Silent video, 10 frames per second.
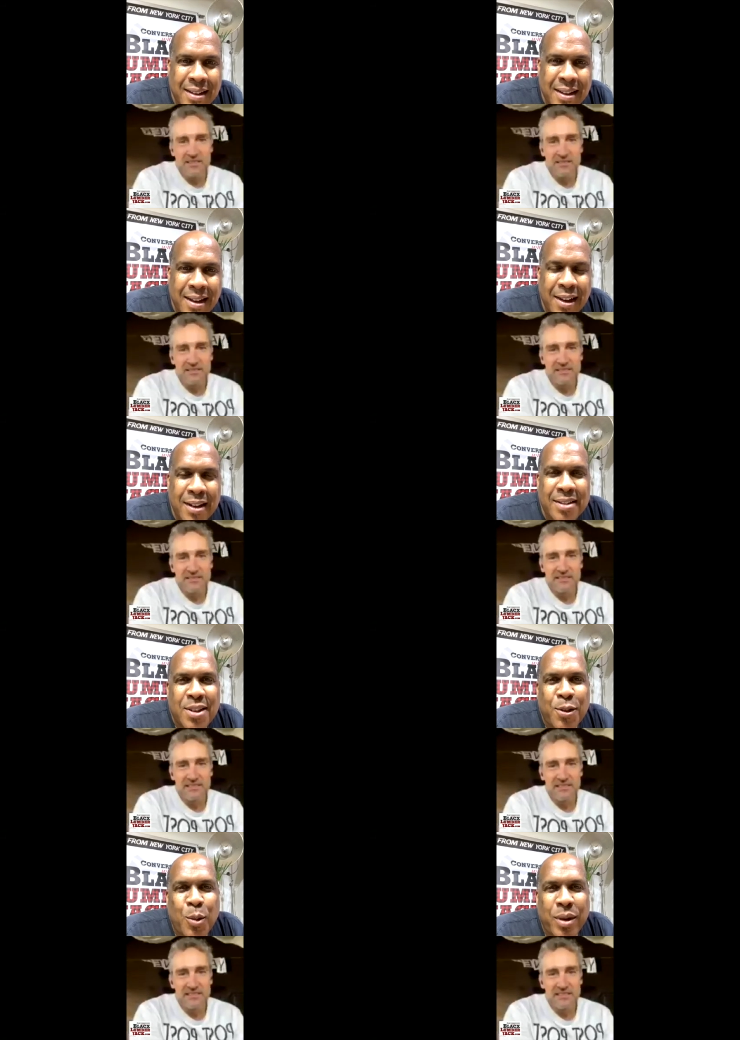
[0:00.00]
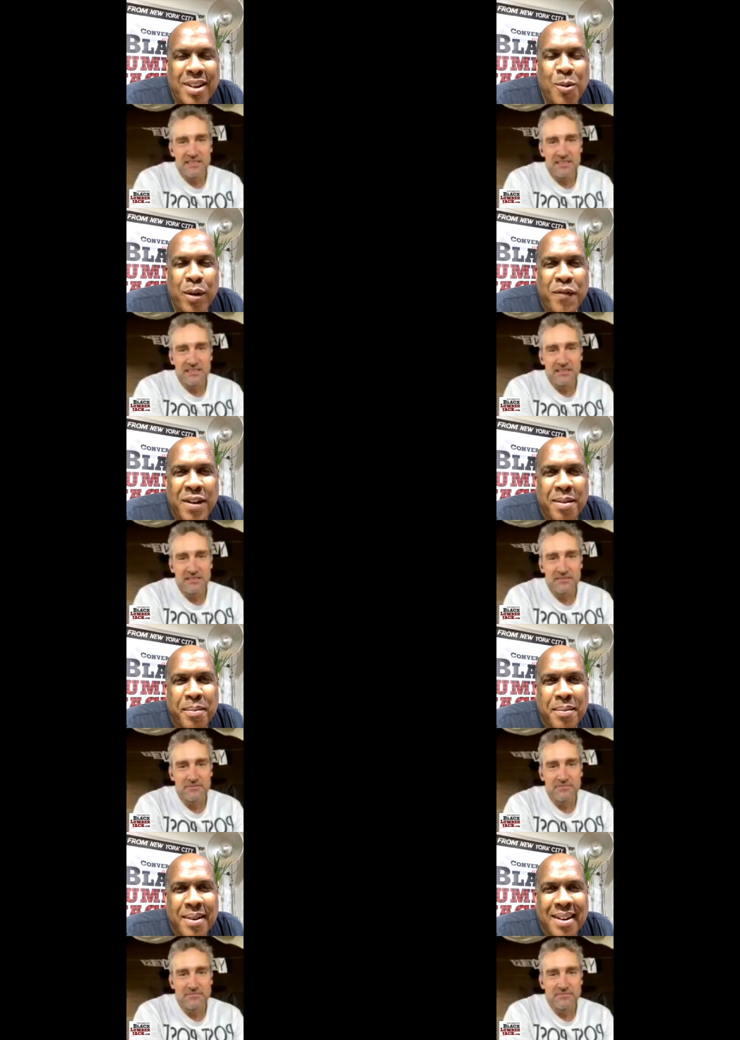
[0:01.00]
Speaker 1: So you you went from
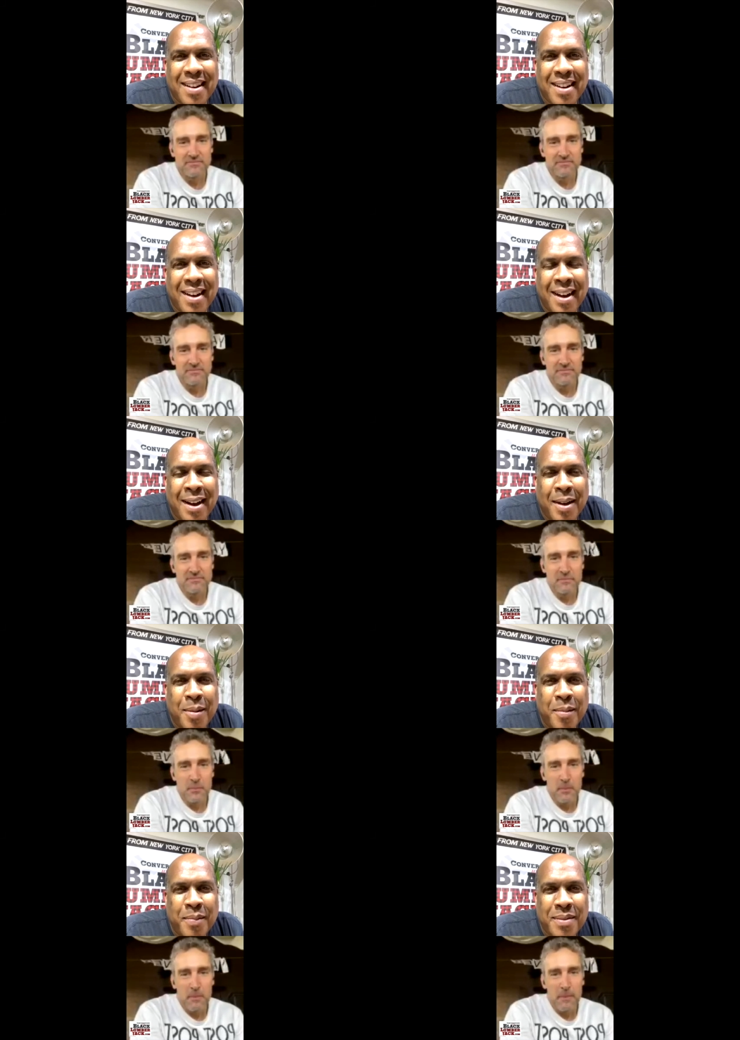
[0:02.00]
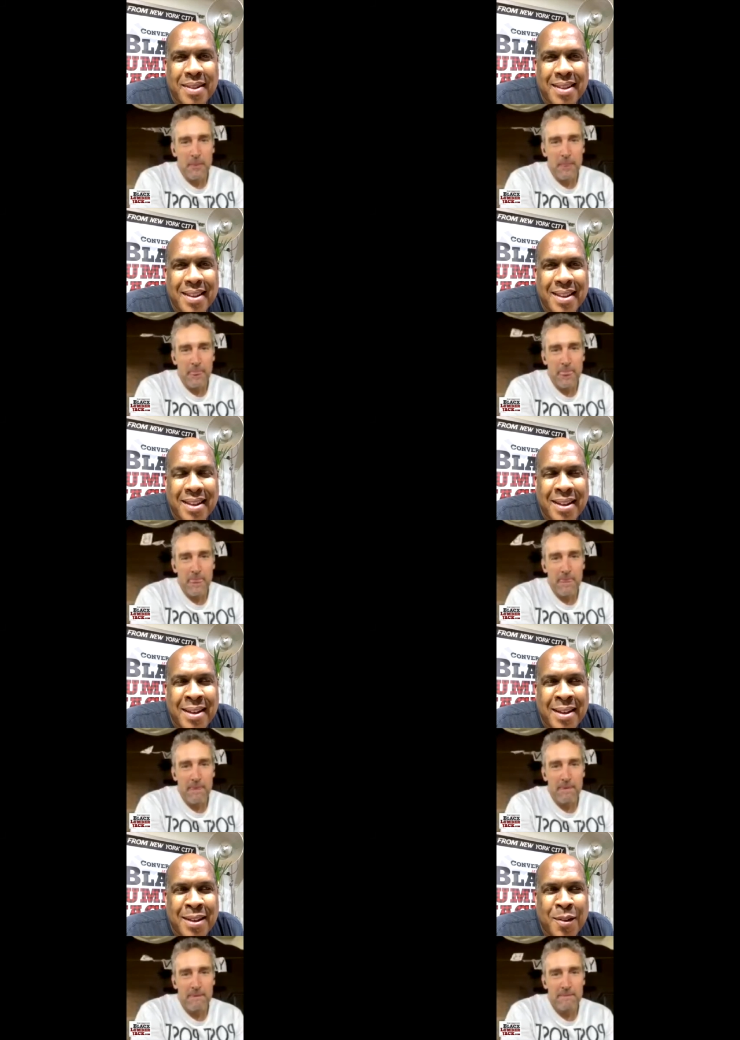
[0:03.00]
um,
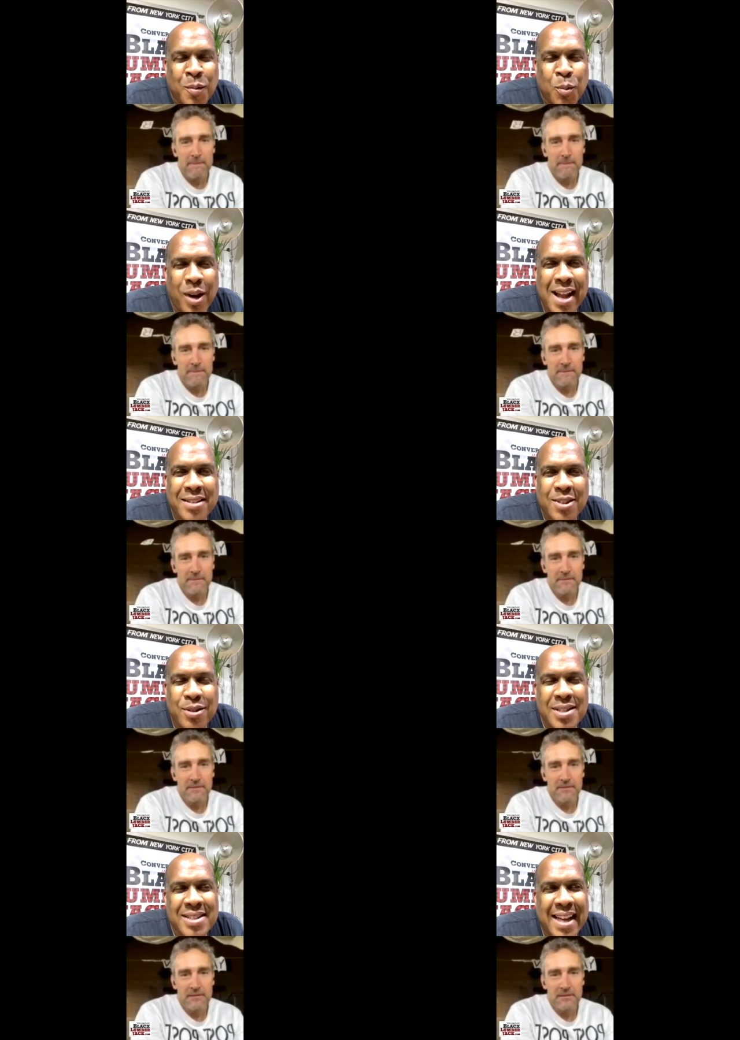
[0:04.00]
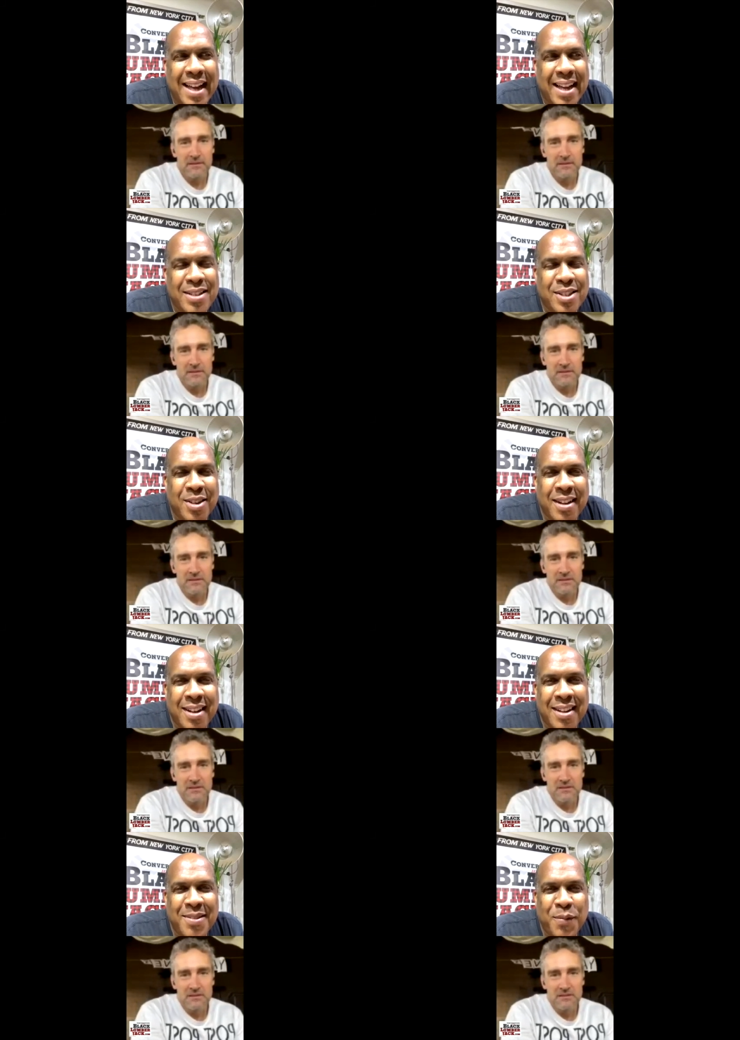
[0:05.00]
of school design to
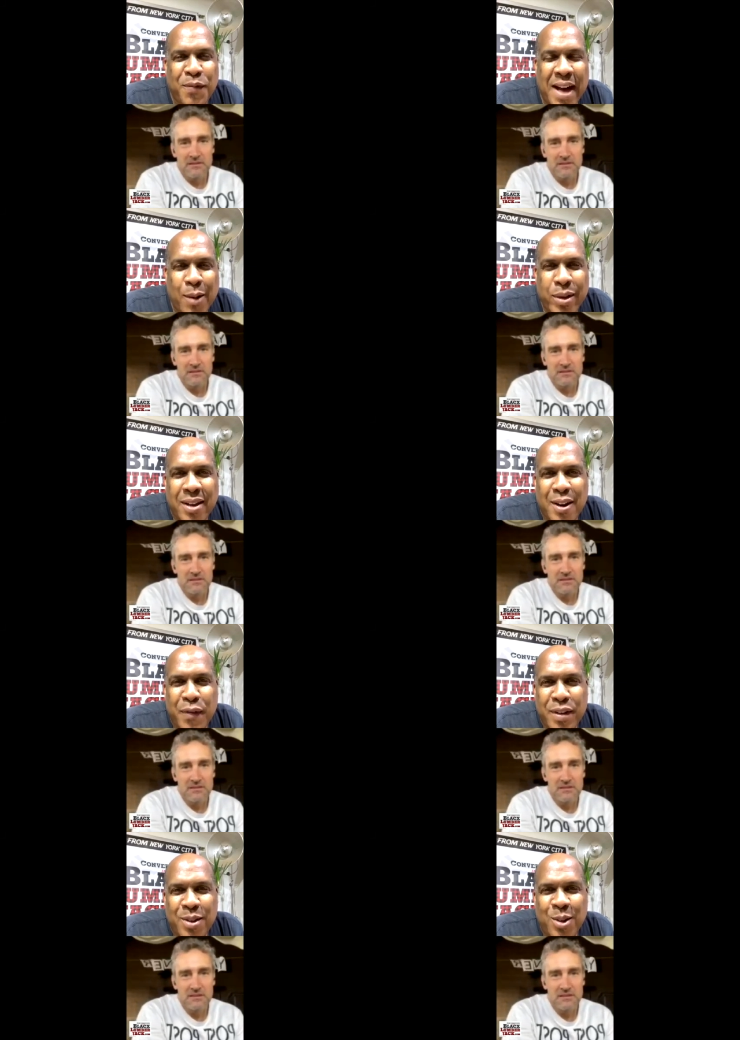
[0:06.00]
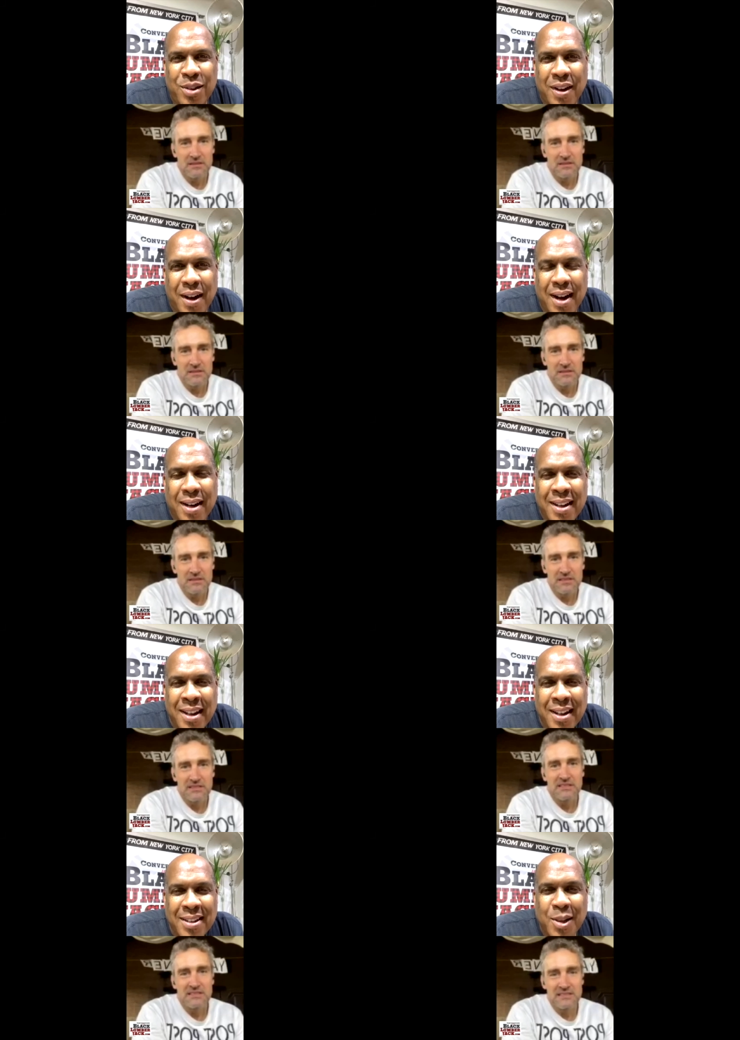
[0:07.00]
following your girlfriend to New York
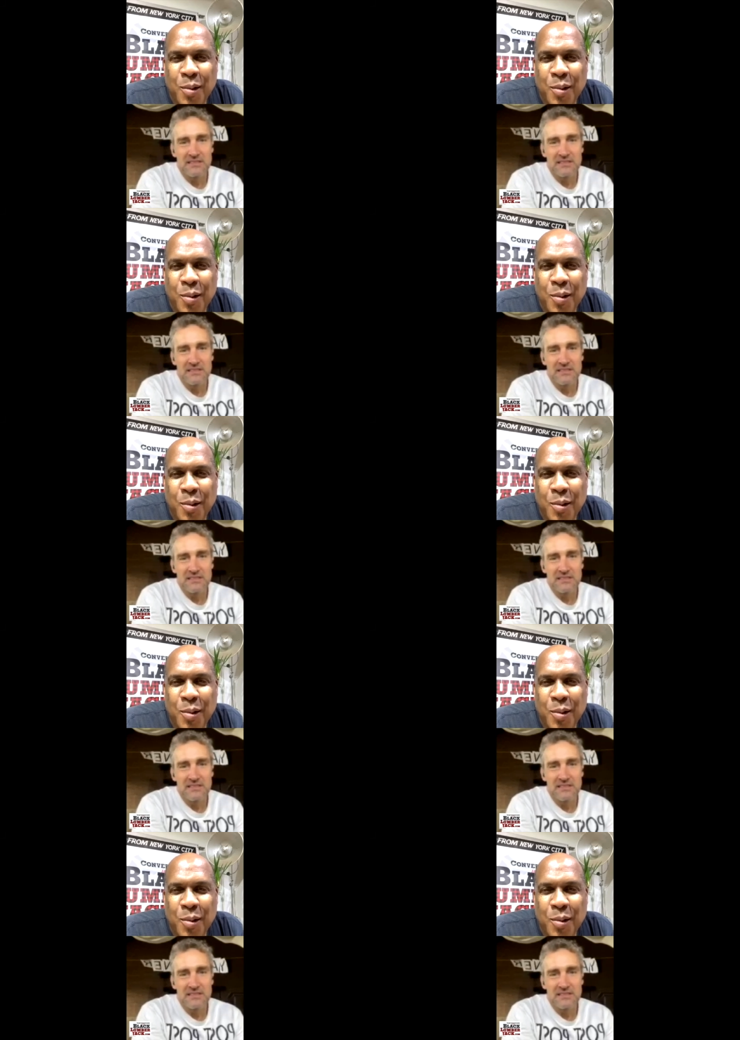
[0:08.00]
to